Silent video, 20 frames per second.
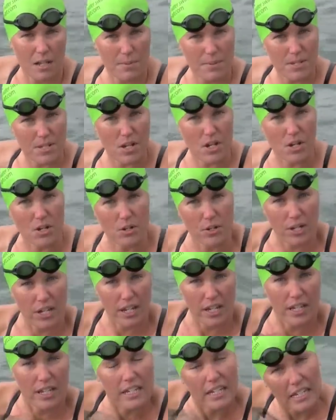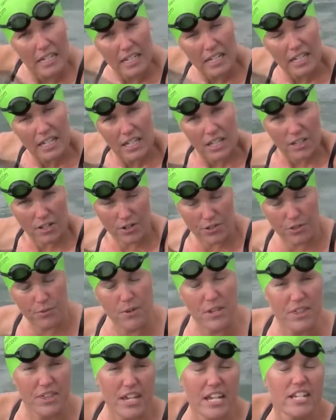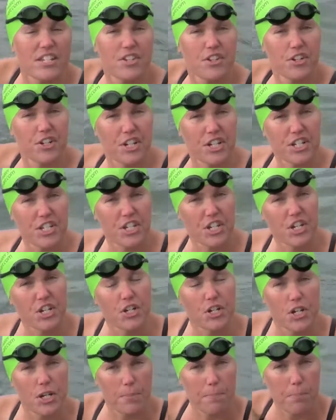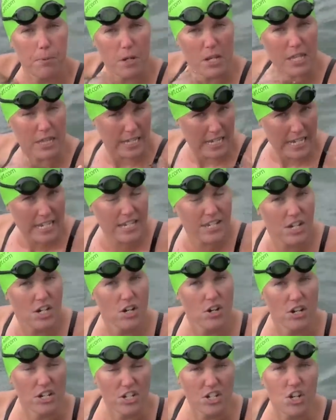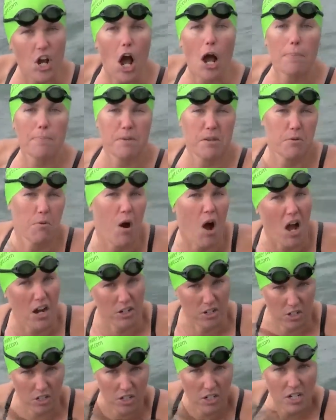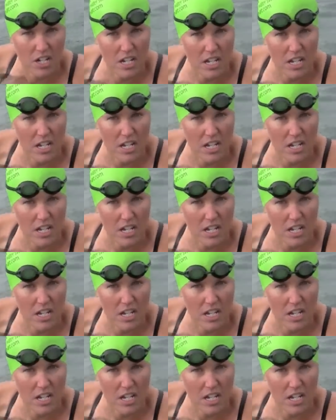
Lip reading: So there are three things you can do to breathe easier in choppy water.